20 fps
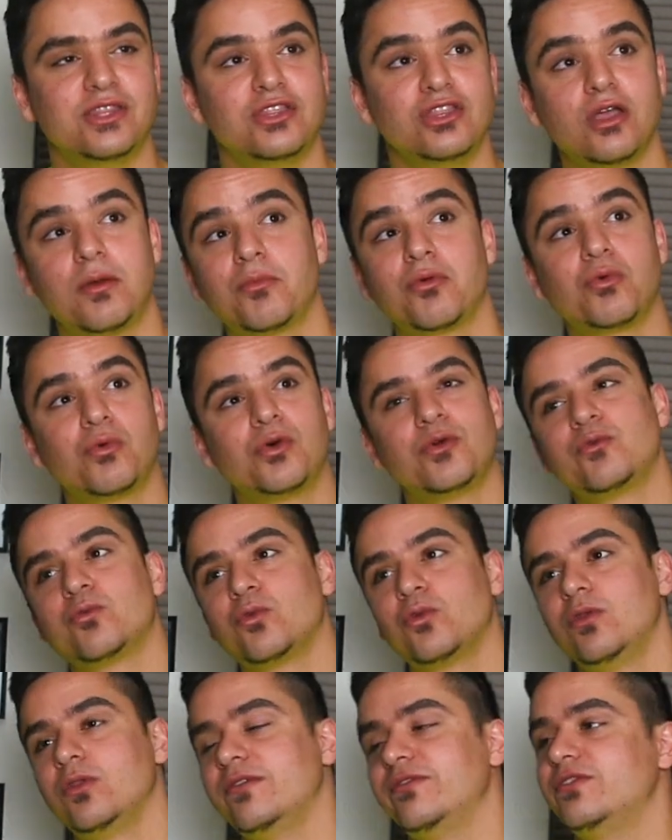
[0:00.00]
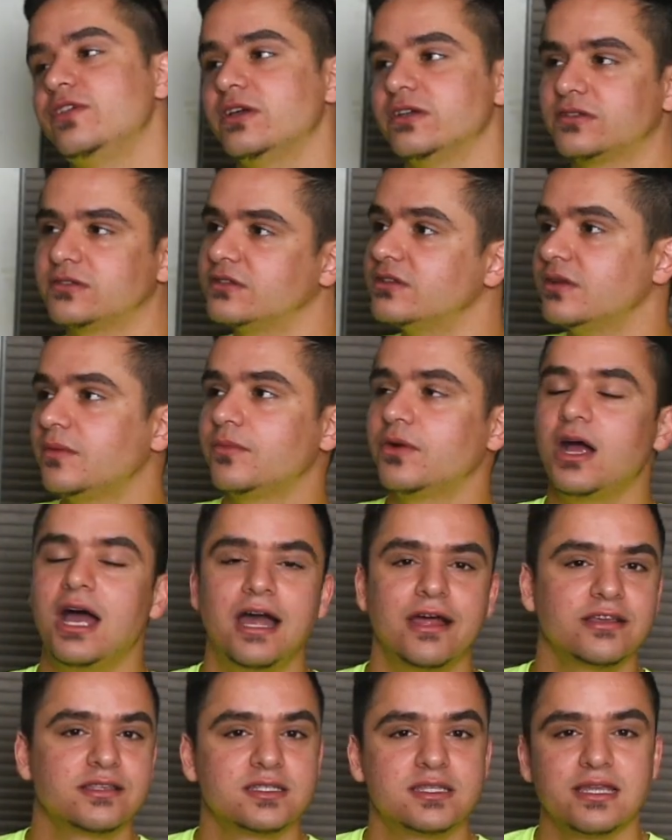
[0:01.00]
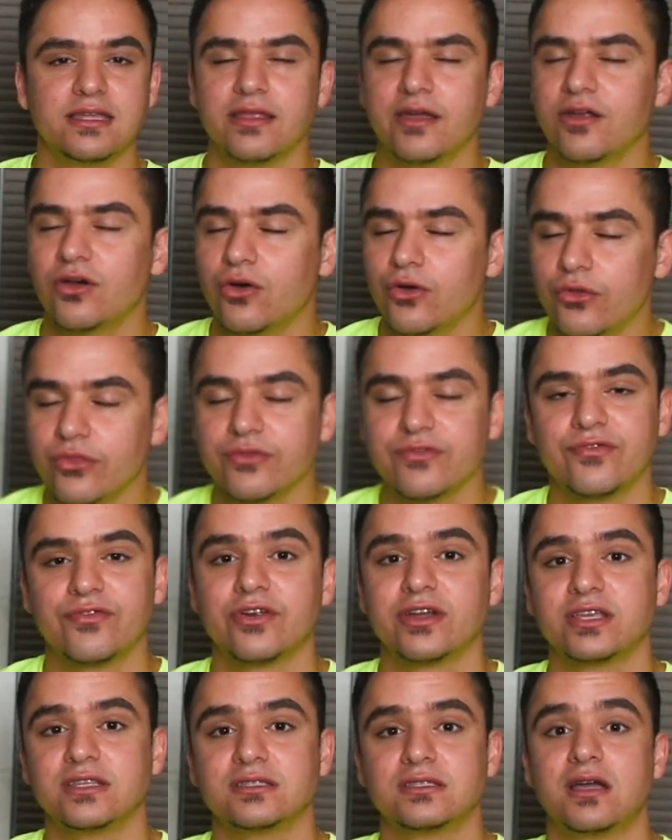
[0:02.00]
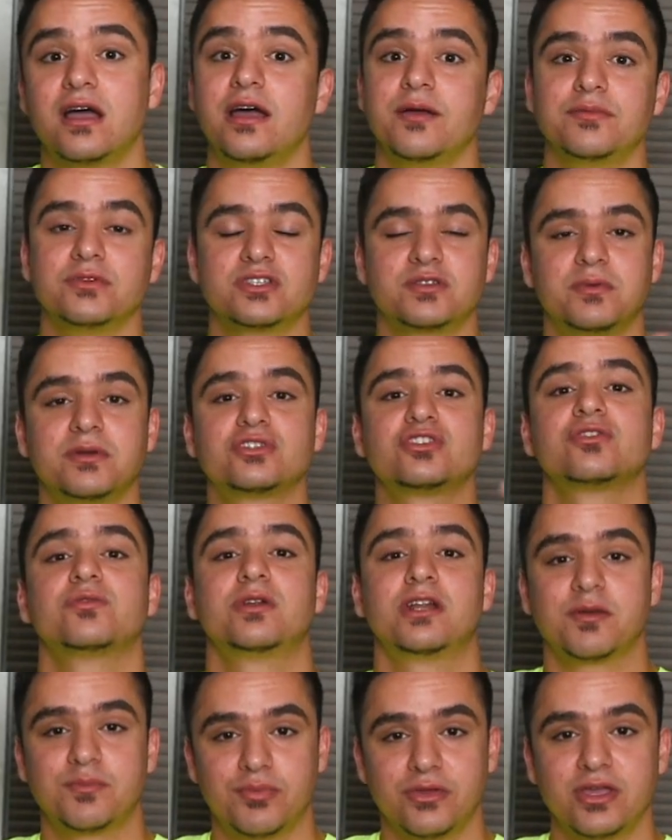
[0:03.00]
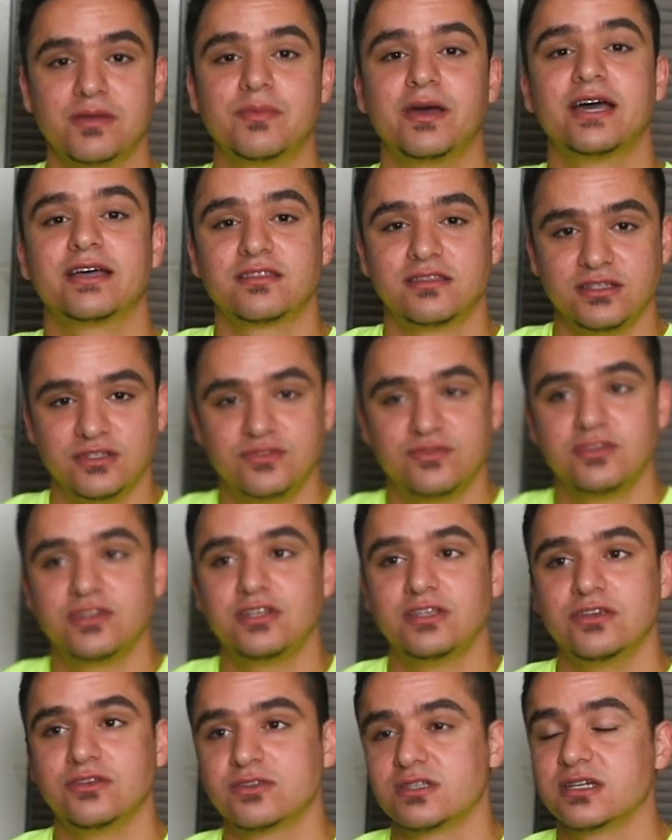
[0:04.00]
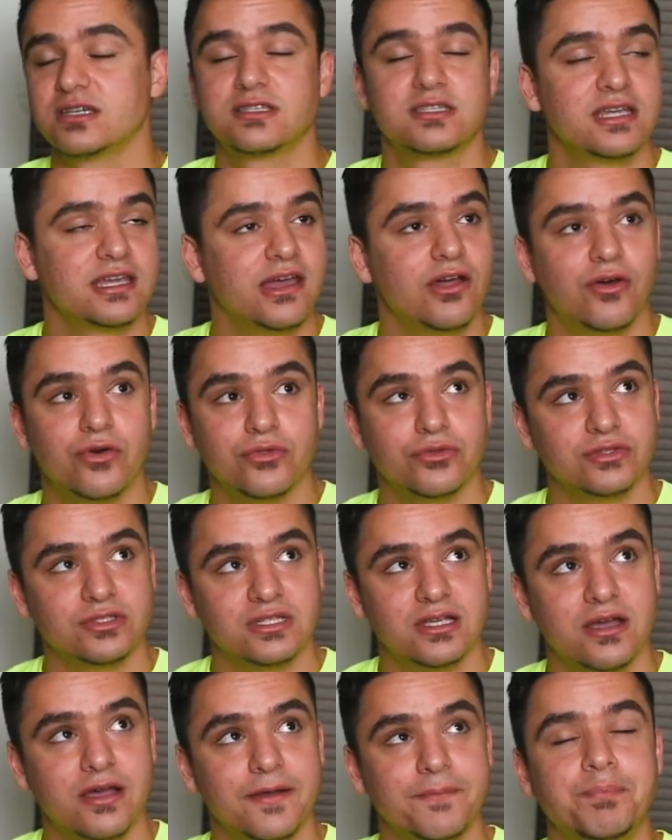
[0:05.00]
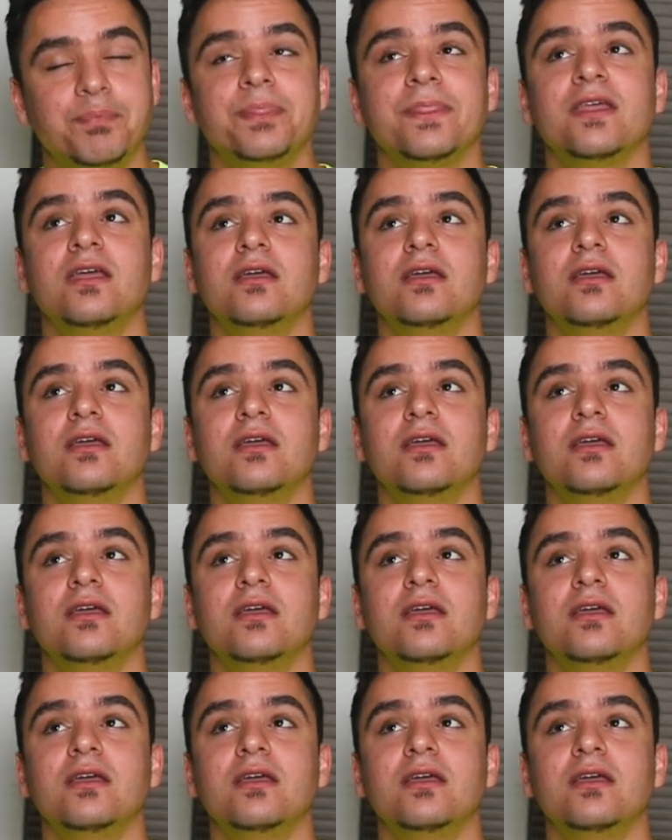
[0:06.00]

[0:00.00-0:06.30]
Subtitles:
The number one rule of this, I say that all the freaking time, especially when I play back these videos. I say it all the time.